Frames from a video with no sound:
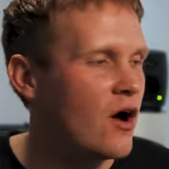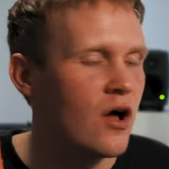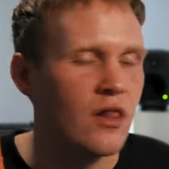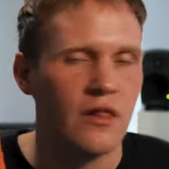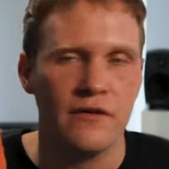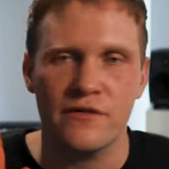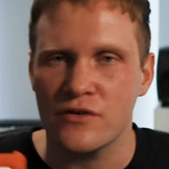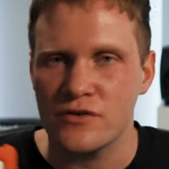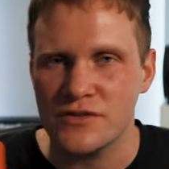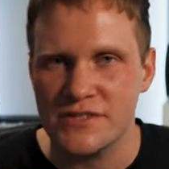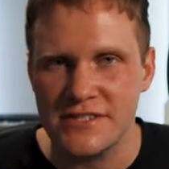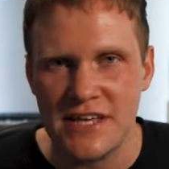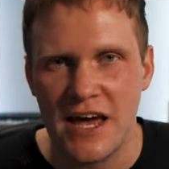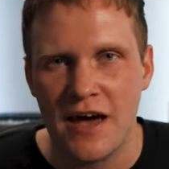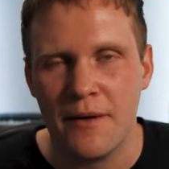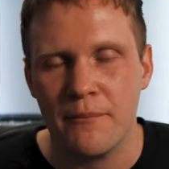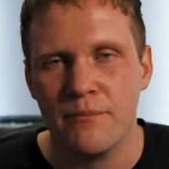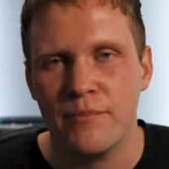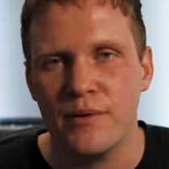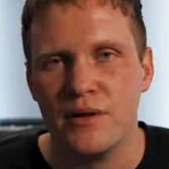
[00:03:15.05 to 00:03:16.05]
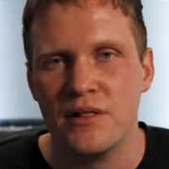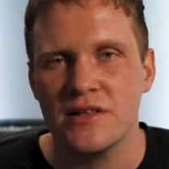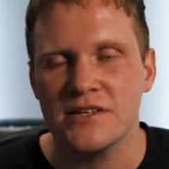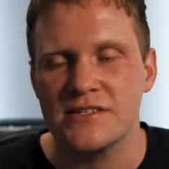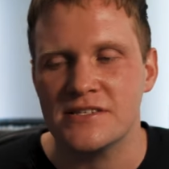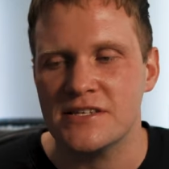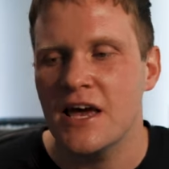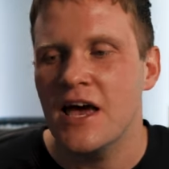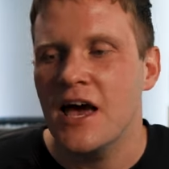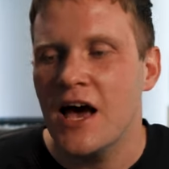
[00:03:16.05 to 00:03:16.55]
all of your
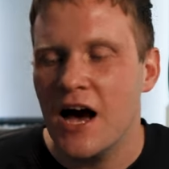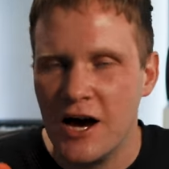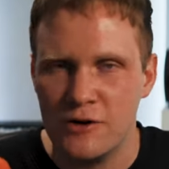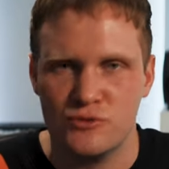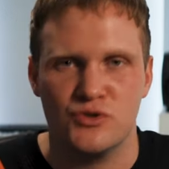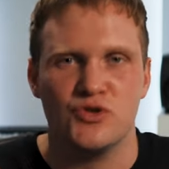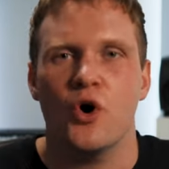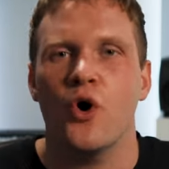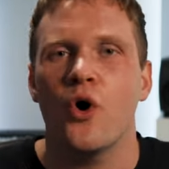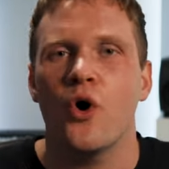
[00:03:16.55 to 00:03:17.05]
samples, how to